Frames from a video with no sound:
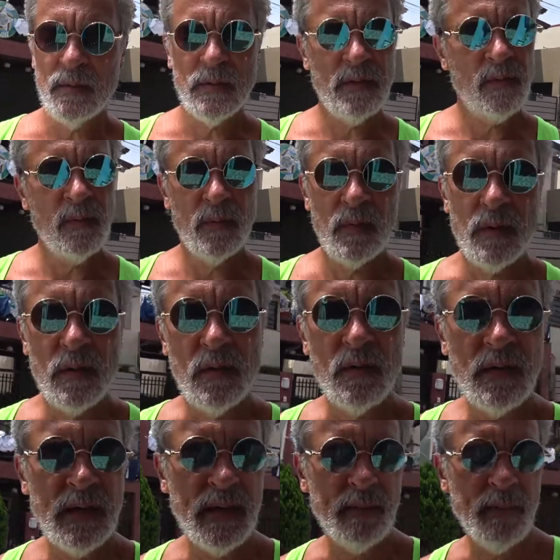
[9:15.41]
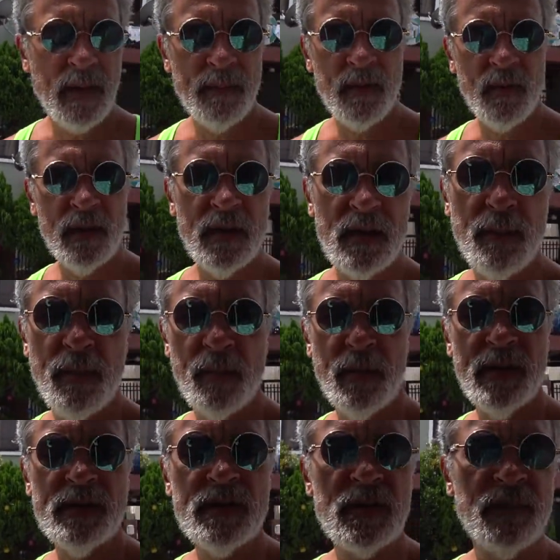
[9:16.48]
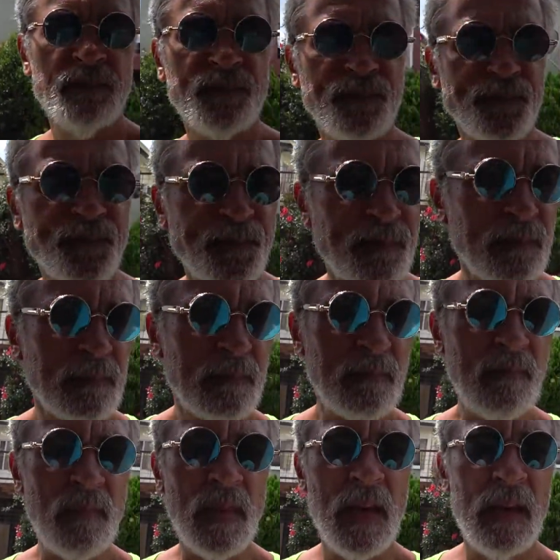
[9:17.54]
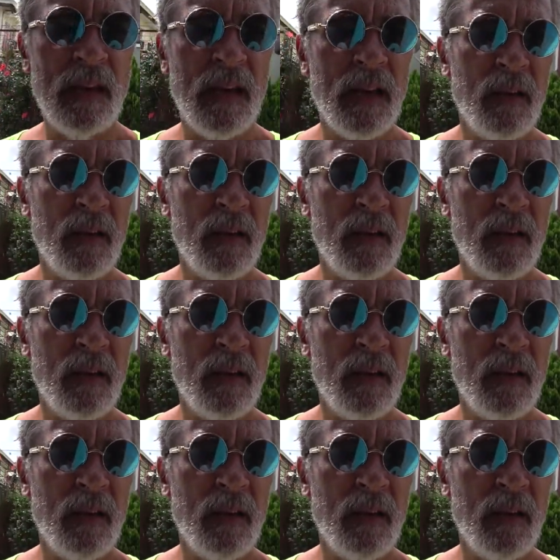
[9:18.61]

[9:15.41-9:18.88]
We're looking at maybe only a couple months, and